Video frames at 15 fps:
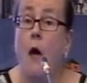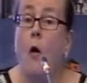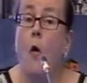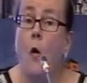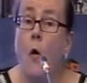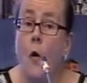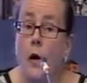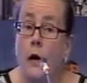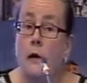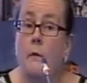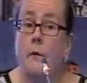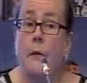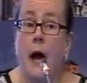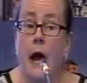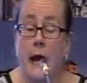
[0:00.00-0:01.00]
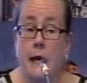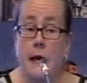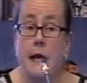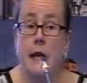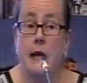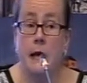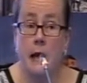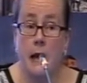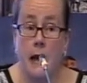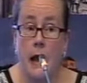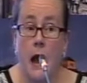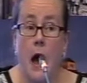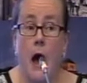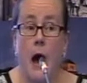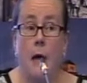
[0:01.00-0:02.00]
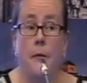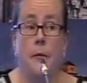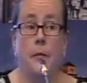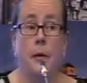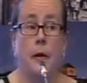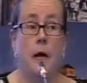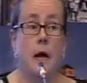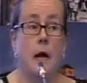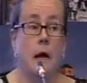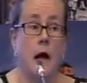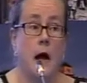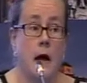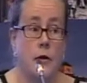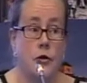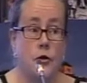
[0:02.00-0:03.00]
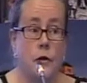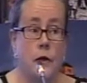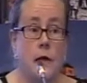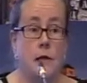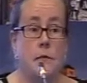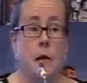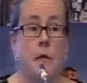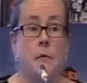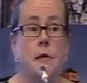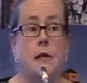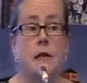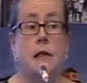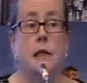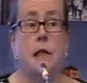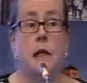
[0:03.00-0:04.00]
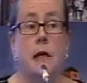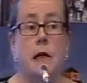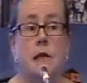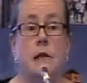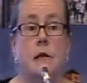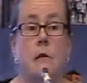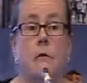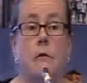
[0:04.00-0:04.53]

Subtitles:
or by linking up countries, member states,